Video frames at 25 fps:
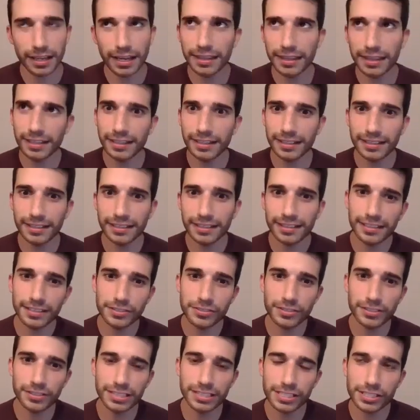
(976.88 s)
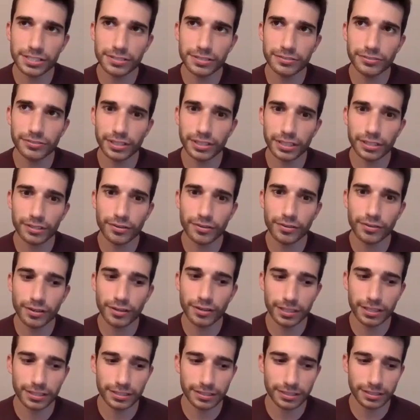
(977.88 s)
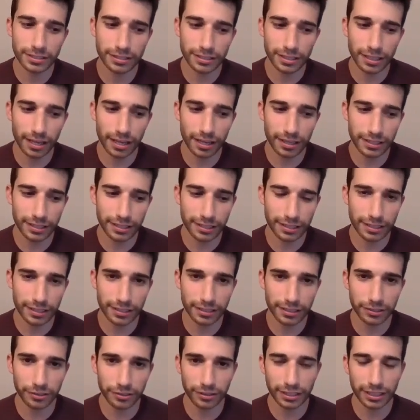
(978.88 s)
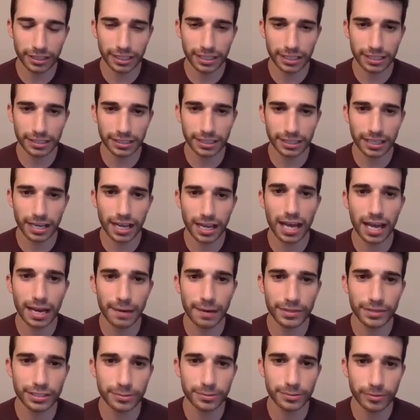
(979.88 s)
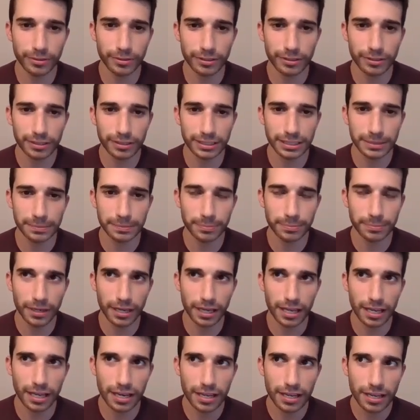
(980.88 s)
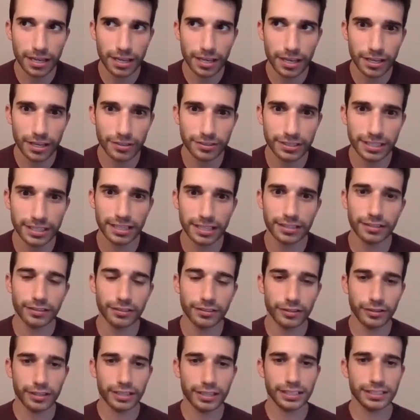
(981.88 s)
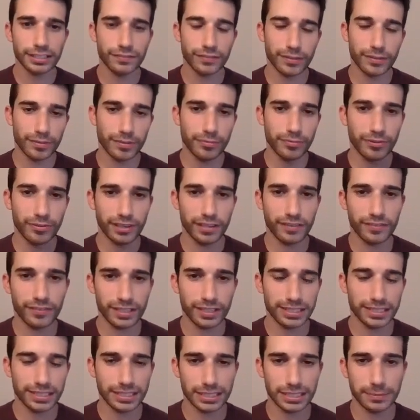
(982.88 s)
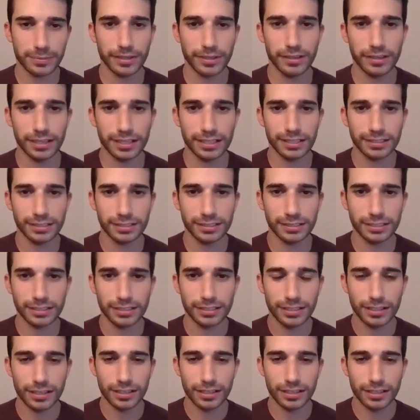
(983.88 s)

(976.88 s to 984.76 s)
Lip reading: I think the transition is really cool because clearly dichotomous worlds, but you take the learnings from a previous experience.